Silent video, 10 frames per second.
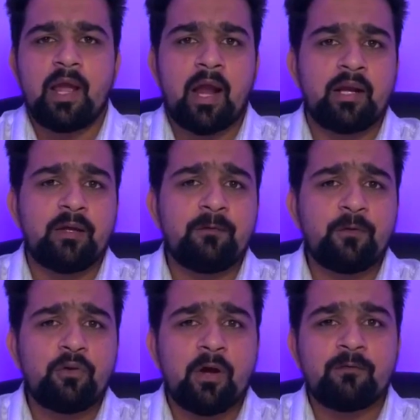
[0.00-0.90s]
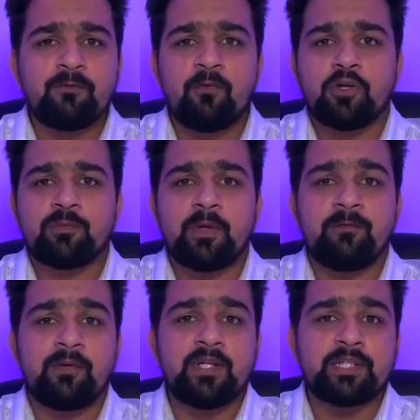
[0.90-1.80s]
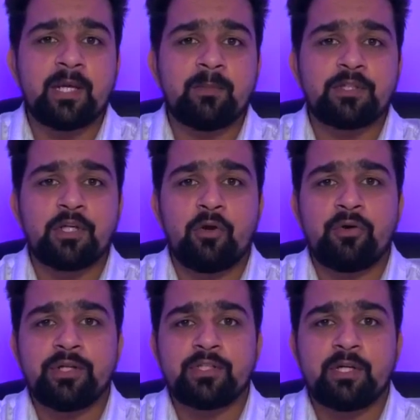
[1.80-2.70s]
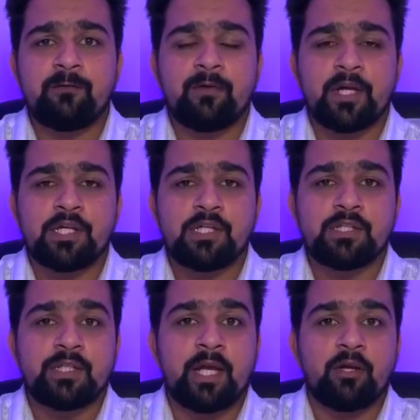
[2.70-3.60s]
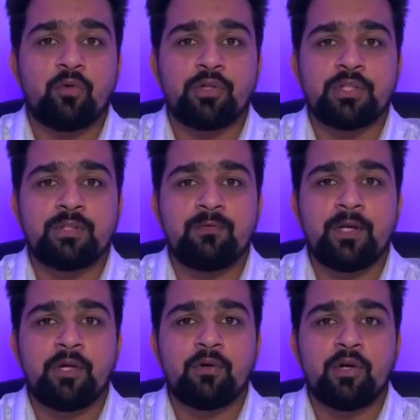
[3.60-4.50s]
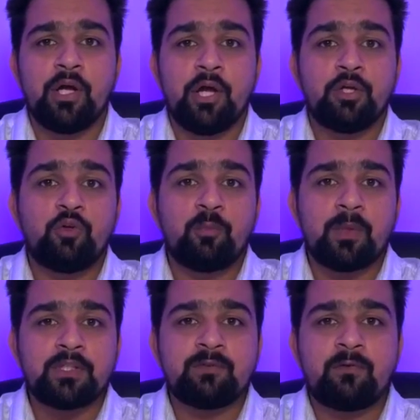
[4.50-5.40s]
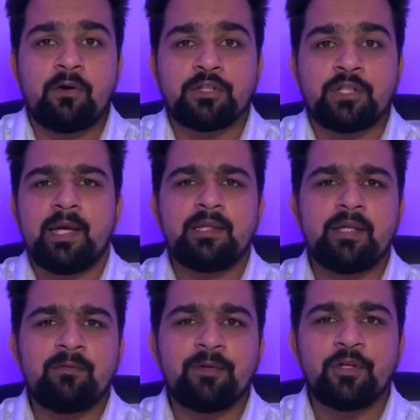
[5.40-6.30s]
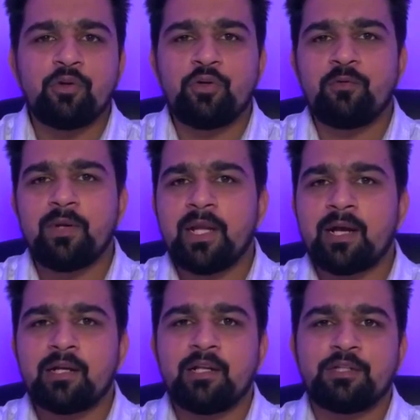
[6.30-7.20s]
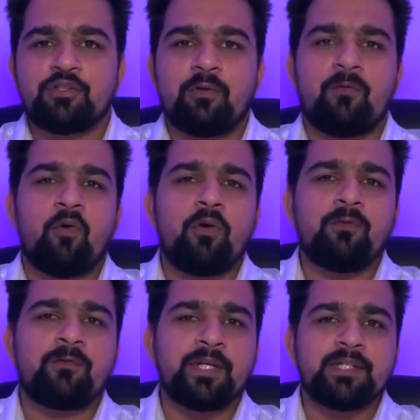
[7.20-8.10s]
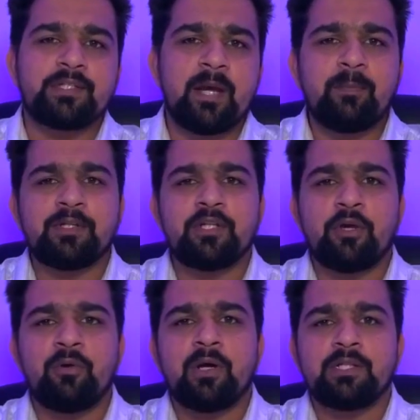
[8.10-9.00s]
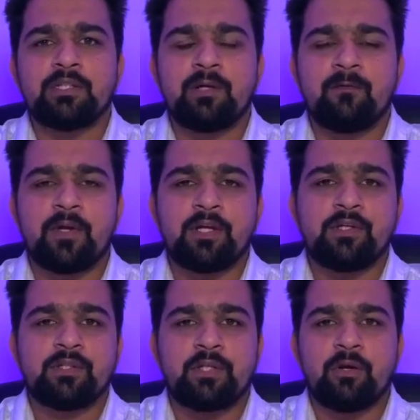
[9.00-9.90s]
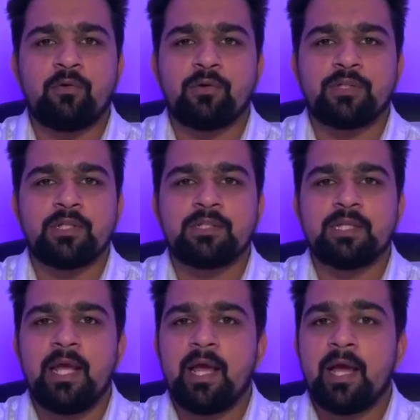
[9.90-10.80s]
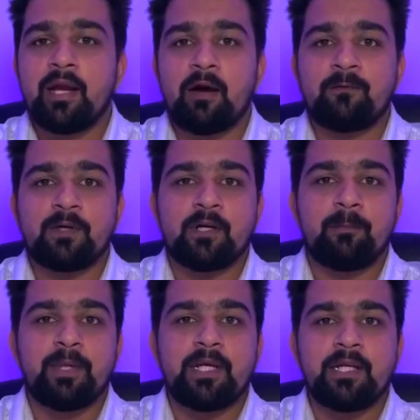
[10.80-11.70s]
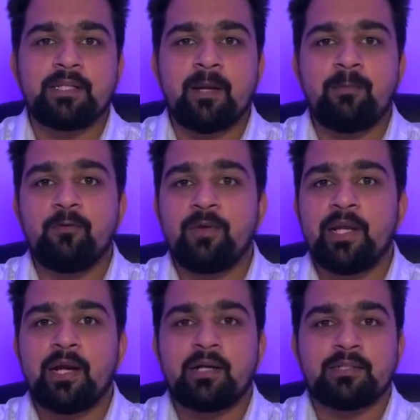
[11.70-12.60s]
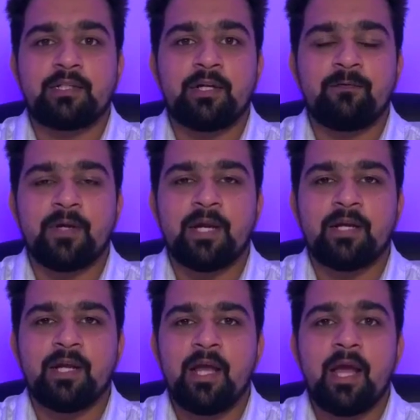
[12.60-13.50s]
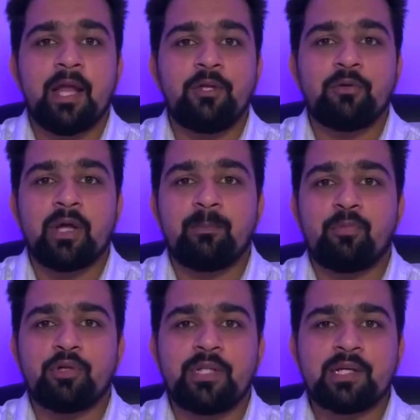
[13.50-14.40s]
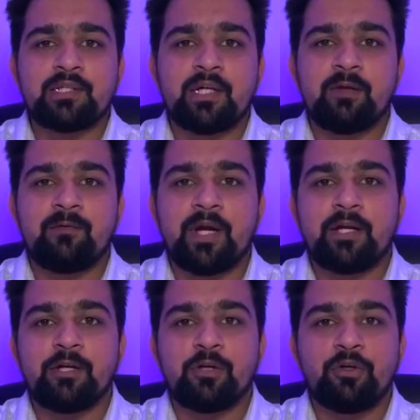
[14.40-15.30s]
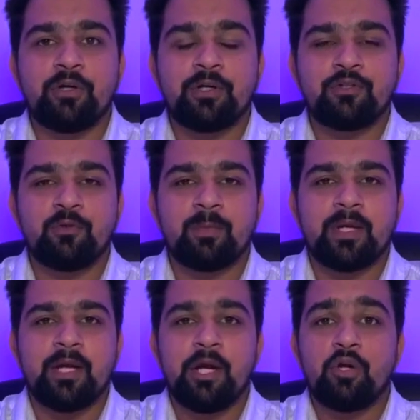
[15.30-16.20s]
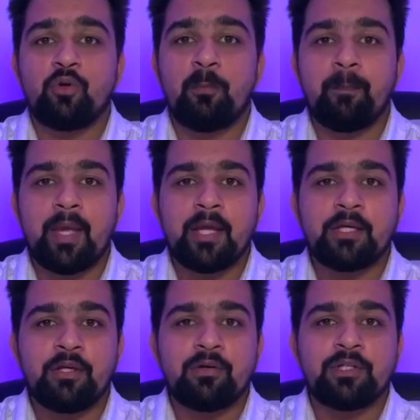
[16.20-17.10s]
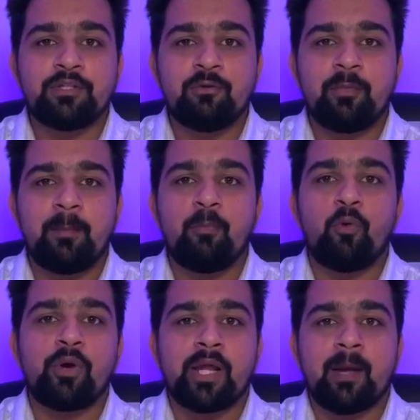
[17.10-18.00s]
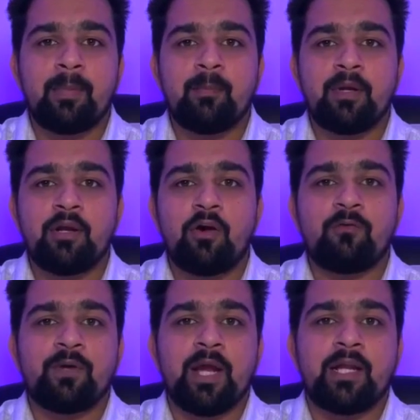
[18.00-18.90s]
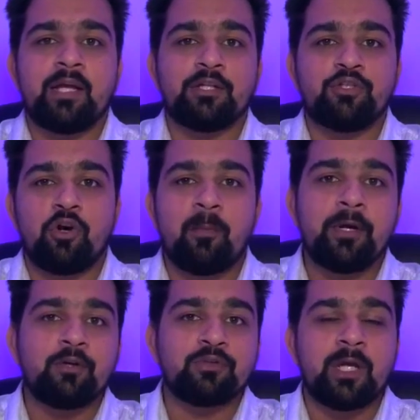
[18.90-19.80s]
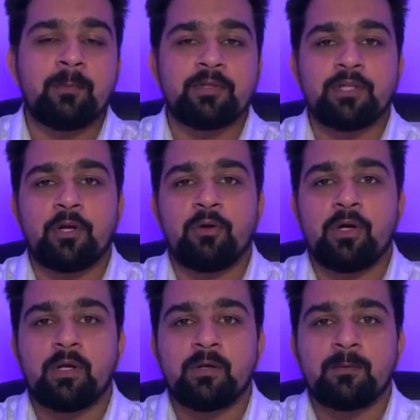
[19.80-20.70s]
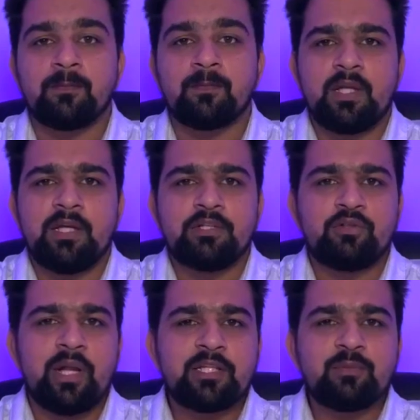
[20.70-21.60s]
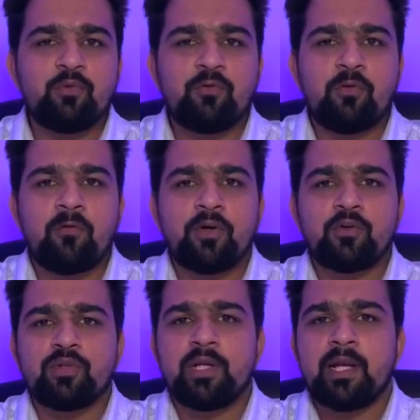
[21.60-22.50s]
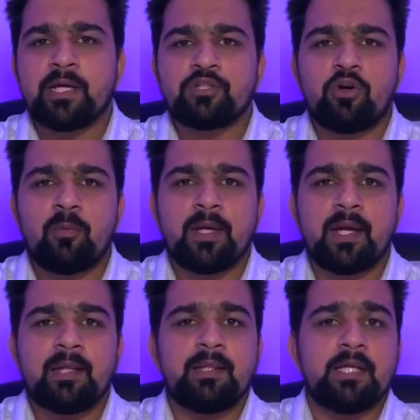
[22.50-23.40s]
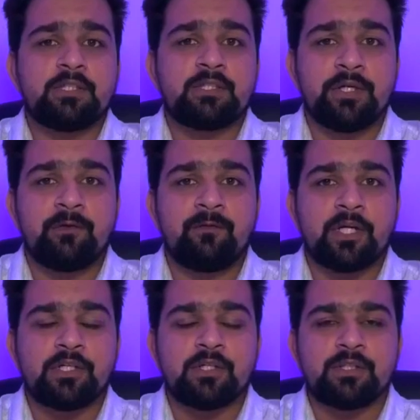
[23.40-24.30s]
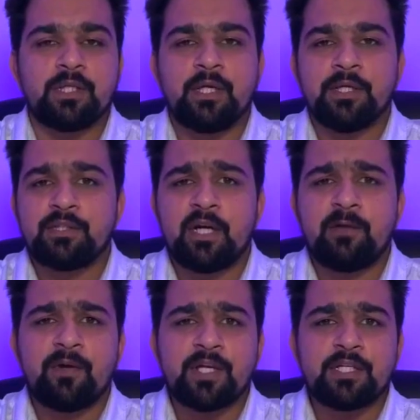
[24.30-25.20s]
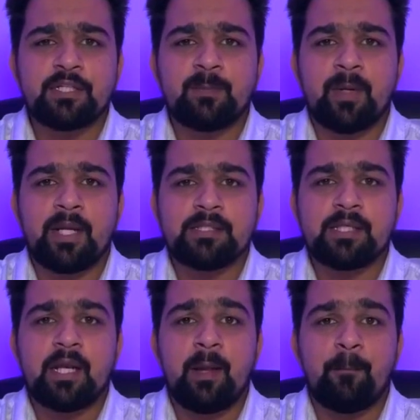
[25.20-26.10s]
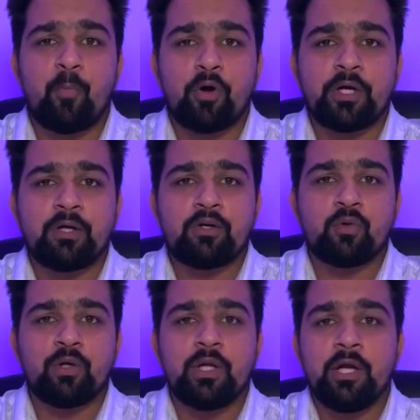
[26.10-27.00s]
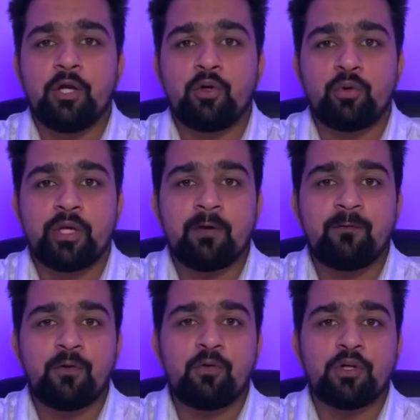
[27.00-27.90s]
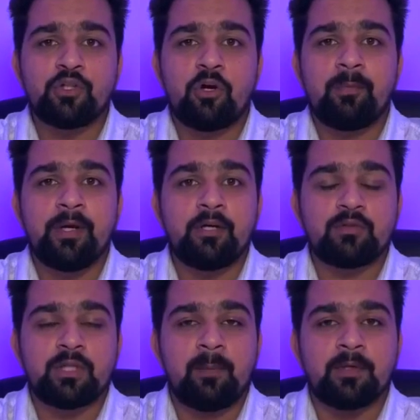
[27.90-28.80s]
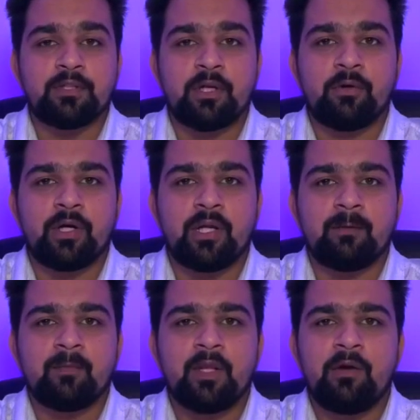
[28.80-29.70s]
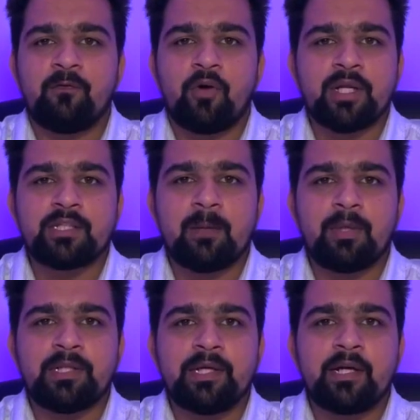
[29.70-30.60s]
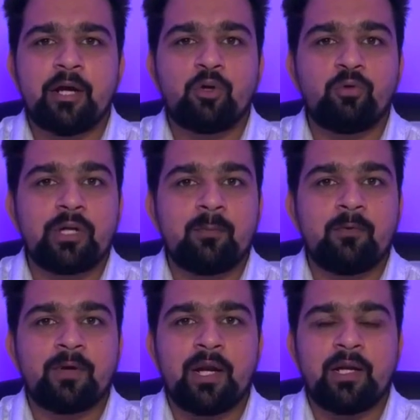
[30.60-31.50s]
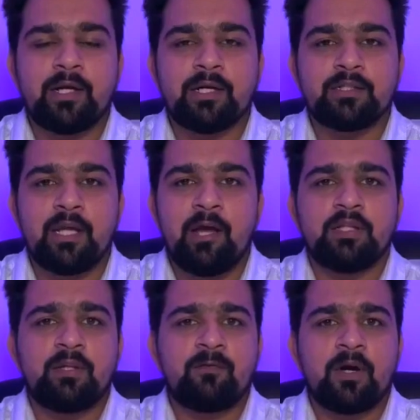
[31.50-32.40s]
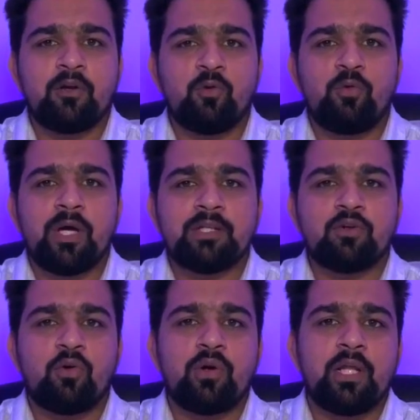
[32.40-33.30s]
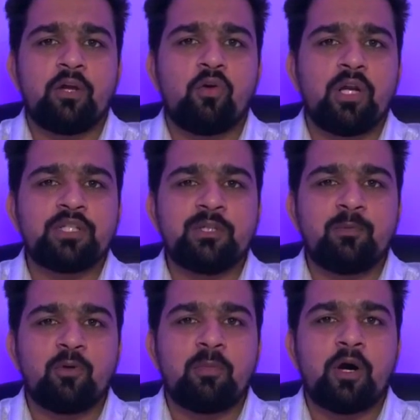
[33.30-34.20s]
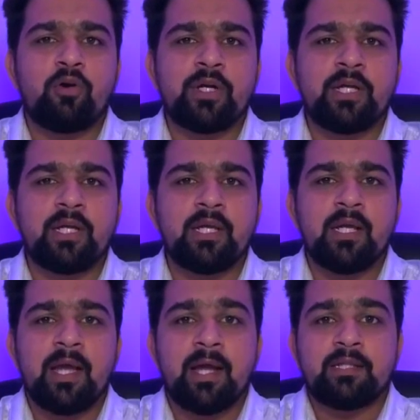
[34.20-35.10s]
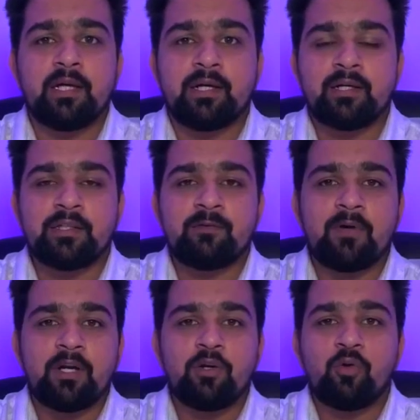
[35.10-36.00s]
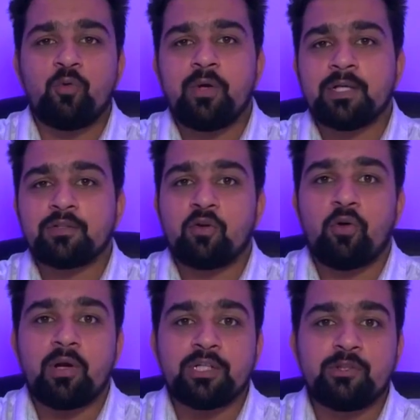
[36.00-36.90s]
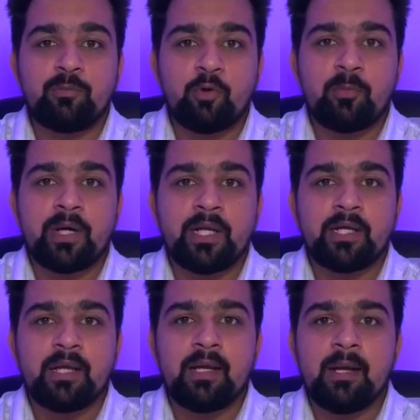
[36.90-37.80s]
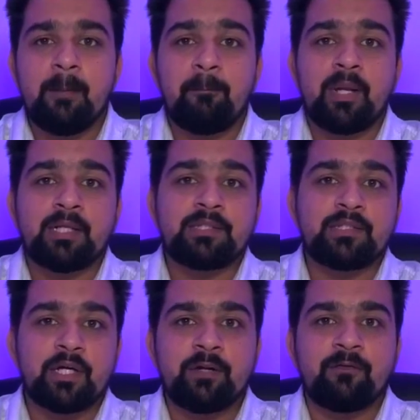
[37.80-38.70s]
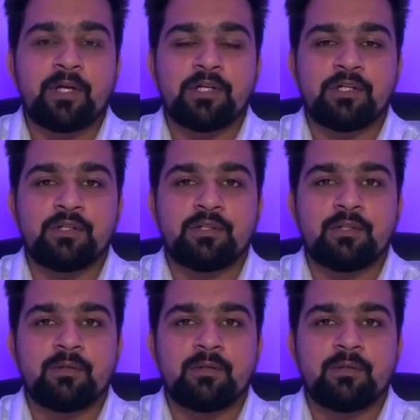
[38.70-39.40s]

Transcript: And if you haven't watched my free cybersecurity certifications and courses video, you must watch. In that video, you will get a list of all free cybersecurity certifications and courses. And after completing them, you will get a certificate, and you can put that certificate into your resume to make your resume more capable of getting a job into cybersecurity. So let's move forward to the next topic, and that's certifications. Certifications plays an important role to give you a job into cybersecurity. For example, there are two types of candidates: the one who has only college diploma or degree, and the another one who has college diploma, degree plus certifications.